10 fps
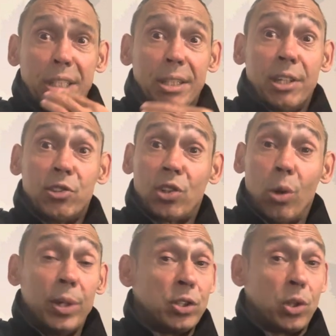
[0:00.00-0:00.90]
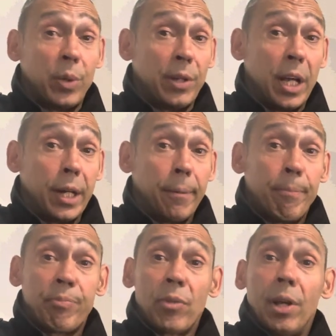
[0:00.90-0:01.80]
Let's go into it then.
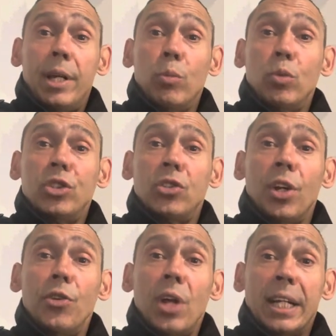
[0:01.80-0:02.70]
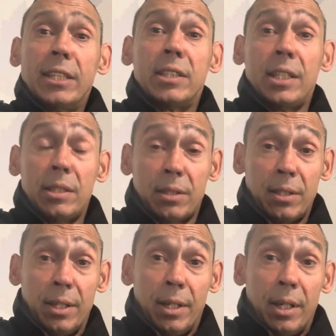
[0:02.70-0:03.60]
It was the 90s
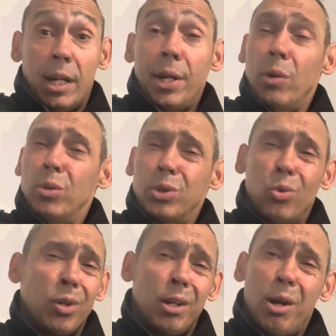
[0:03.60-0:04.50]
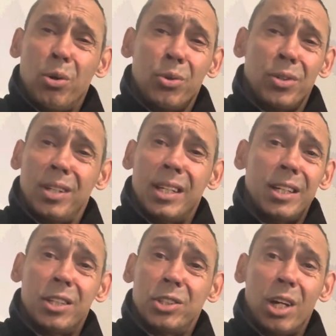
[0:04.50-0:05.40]
and I was all alone in
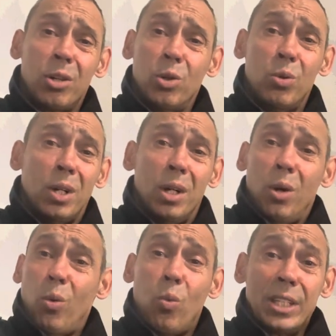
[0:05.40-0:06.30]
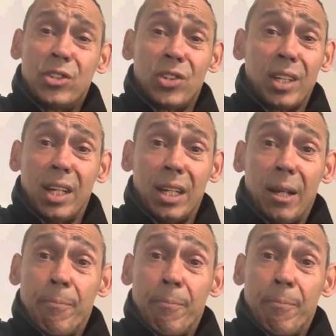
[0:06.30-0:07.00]
the jungle once again.